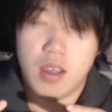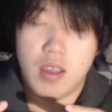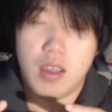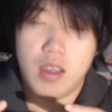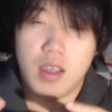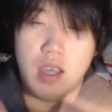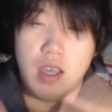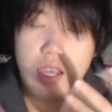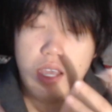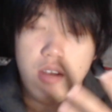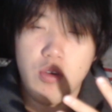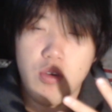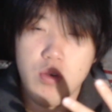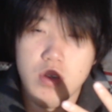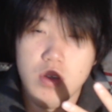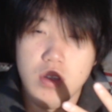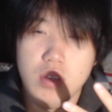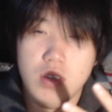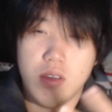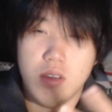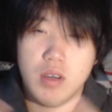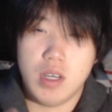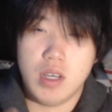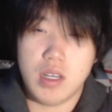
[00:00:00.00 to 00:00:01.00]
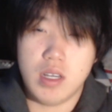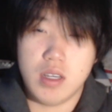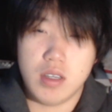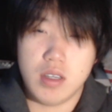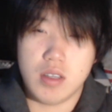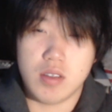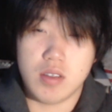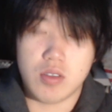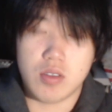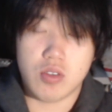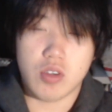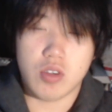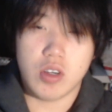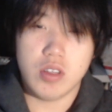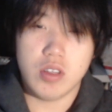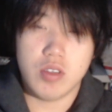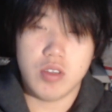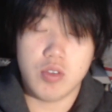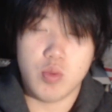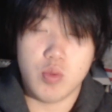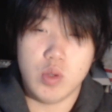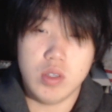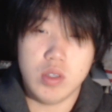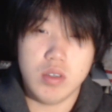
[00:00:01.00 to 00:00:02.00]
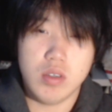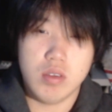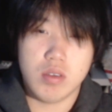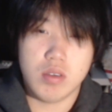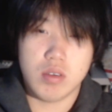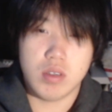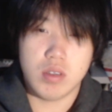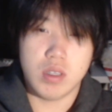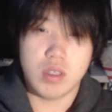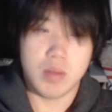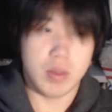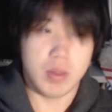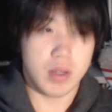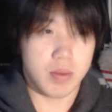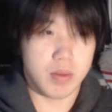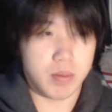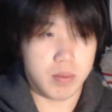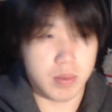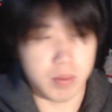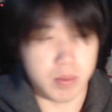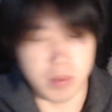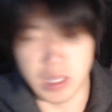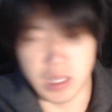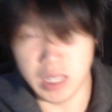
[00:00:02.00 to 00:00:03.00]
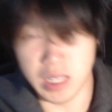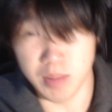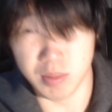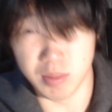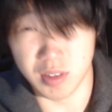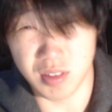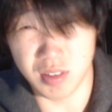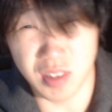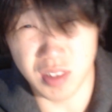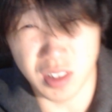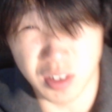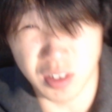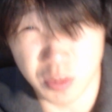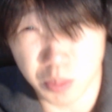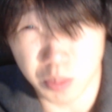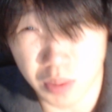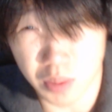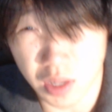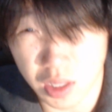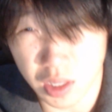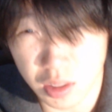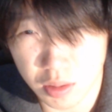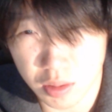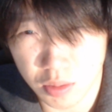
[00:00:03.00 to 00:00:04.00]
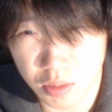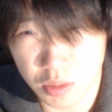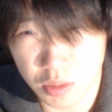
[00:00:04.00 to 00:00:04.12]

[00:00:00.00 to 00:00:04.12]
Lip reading: I don't really know how to start this one. I'm not. Damn, this light is bright. Hold